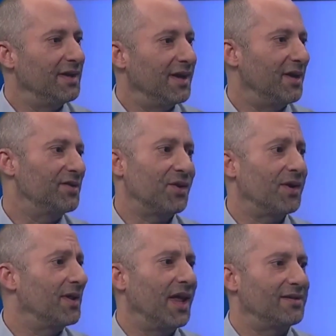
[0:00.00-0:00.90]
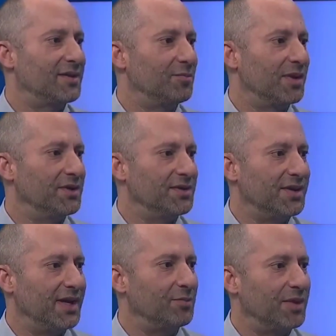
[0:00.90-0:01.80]
And it started that simply, just
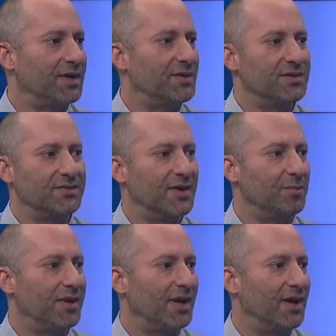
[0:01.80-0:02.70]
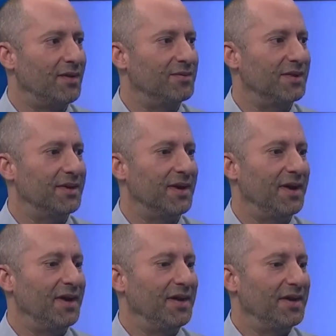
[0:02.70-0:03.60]
taking pictures of something I loved. And
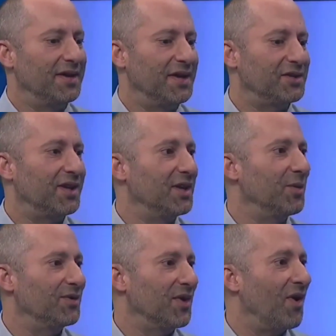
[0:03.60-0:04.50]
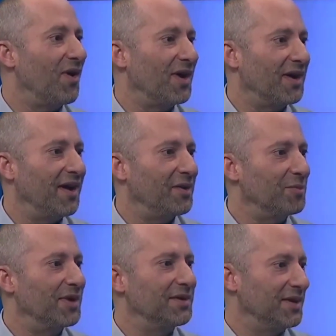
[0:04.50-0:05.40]
initially it was the car I got,
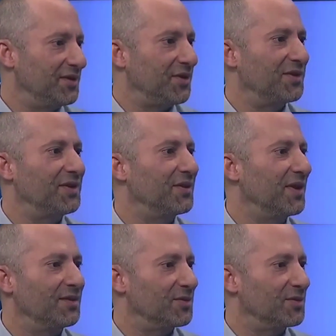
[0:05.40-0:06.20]
but it turned into the